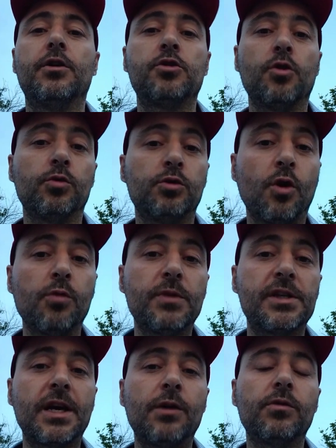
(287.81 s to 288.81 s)
So don't
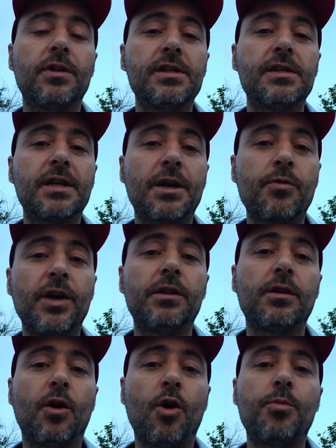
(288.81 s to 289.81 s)
miss out. This is a great
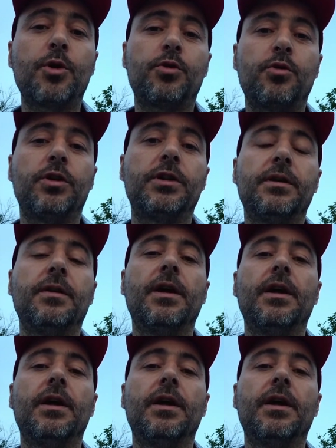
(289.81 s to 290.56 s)
opportunity.